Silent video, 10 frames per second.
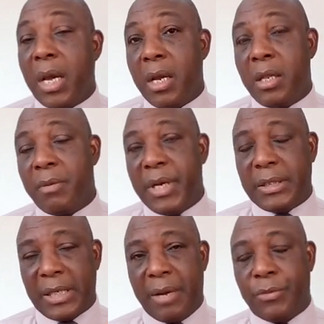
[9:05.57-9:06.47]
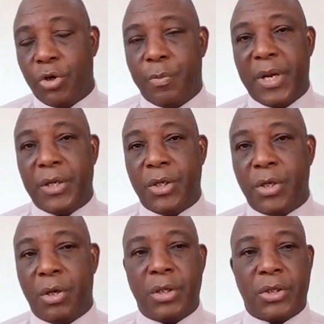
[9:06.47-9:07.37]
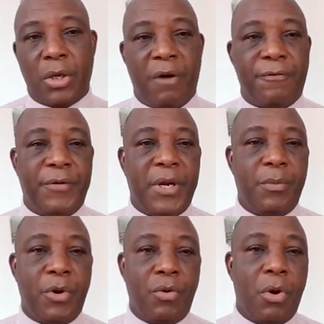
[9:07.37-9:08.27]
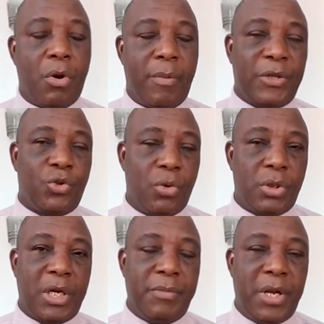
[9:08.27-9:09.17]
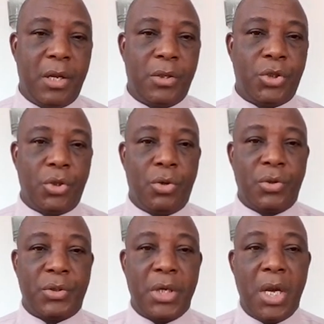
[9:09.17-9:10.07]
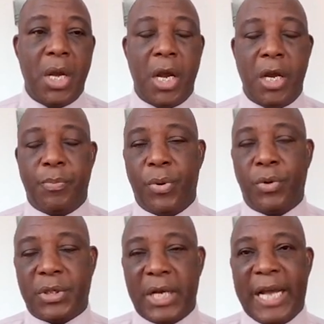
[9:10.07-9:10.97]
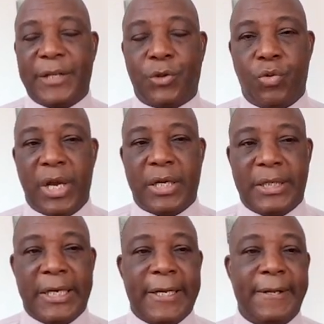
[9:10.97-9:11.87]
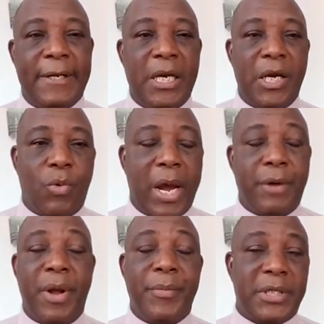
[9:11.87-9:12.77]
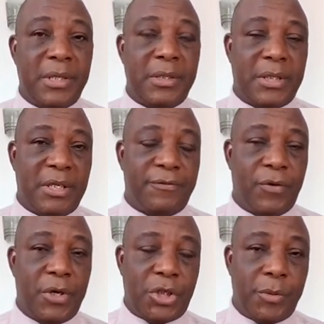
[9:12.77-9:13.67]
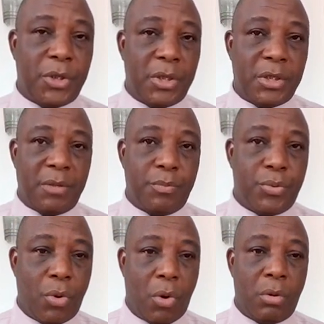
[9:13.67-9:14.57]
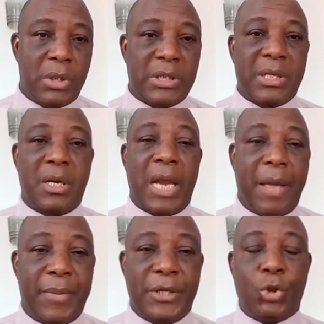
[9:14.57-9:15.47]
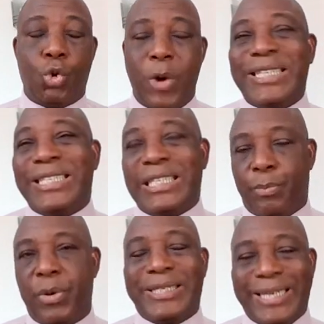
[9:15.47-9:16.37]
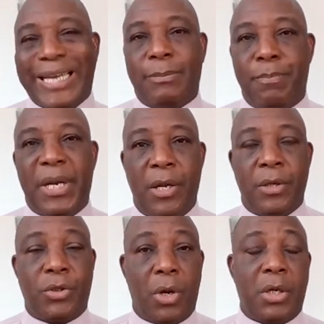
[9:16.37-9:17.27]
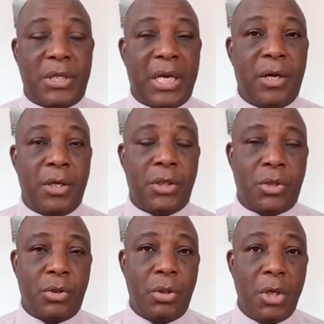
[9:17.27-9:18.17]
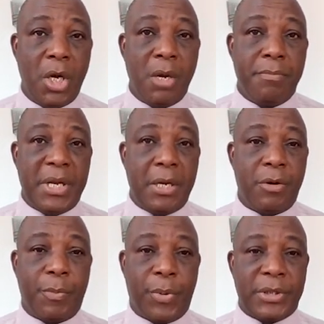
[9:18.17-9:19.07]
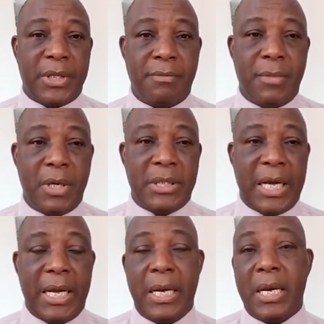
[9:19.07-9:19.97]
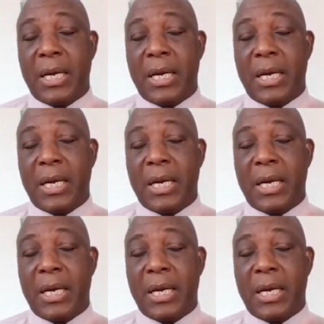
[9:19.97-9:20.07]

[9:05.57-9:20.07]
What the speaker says: In the meantime, the European Union is offering Morocco about 200 million euros in post-earthquake deal, while remittances for Egyptians abroad is climbing $20.8 billion, according to media reports on Monday.